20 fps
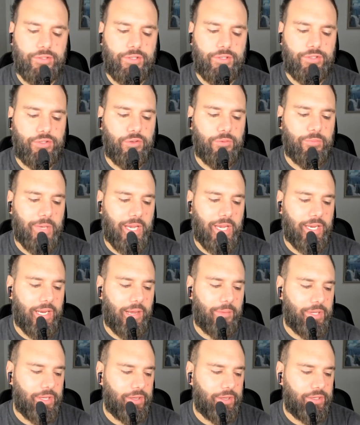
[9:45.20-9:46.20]
are the two main
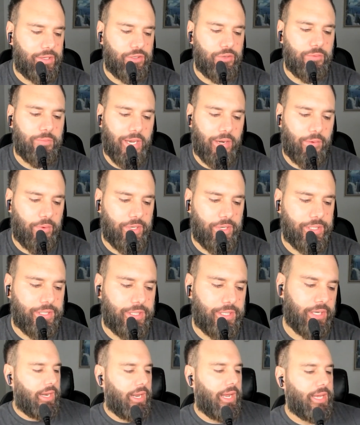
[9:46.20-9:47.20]

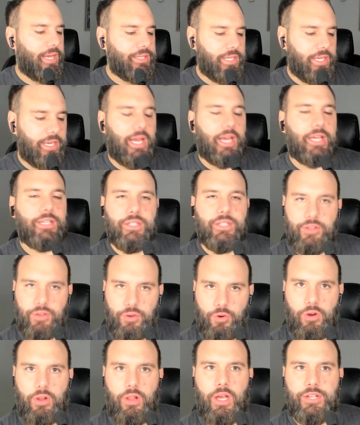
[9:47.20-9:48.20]
ones. It has in
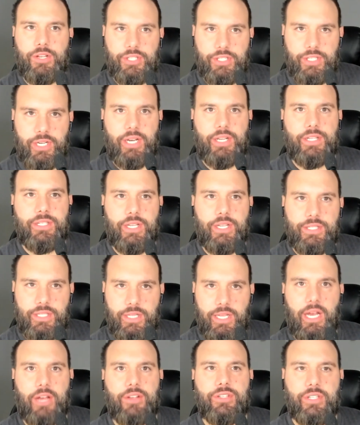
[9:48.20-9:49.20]
the CoreLogic data sets
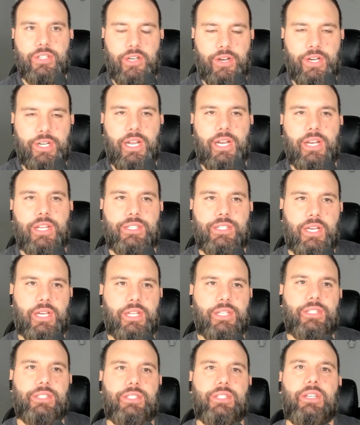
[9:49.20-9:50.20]
and the House Canary data
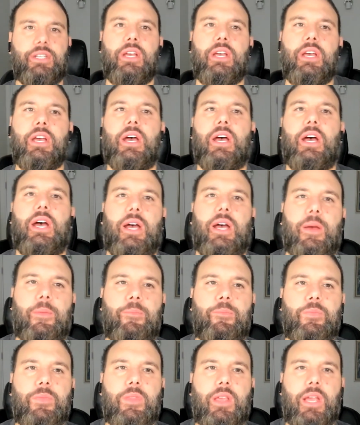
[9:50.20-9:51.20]
sets.
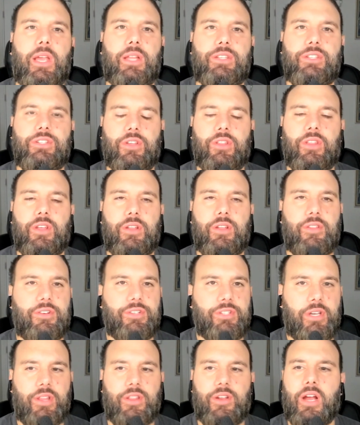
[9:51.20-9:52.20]
And so
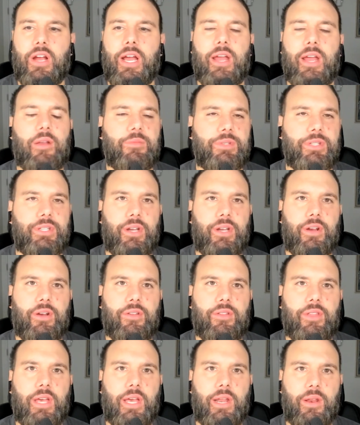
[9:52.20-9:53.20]
there's other items
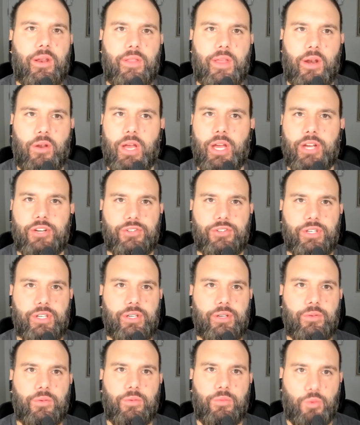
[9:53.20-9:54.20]
there that'll
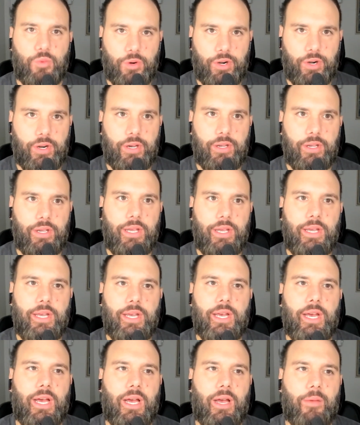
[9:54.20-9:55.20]
actually work.
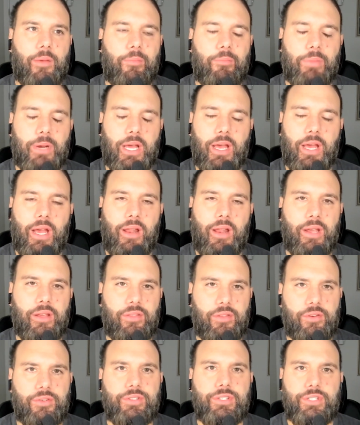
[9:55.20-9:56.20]
But I
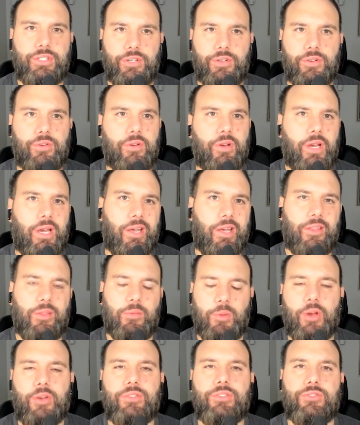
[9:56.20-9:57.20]
like those two the
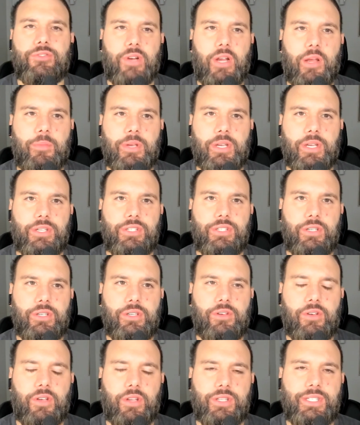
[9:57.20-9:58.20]
most, right? Because
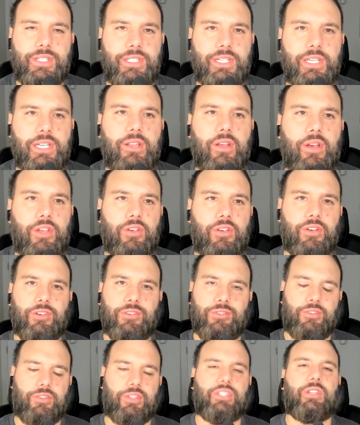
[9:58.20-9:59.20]
you can see that you can
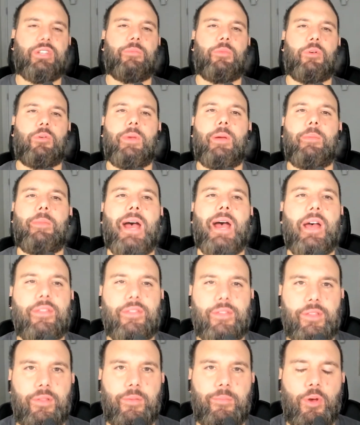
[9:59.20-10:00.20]
just do the simple
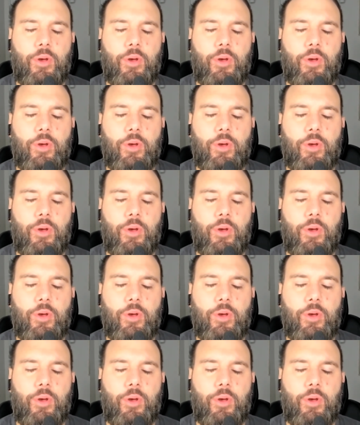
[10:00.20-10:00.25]
math on the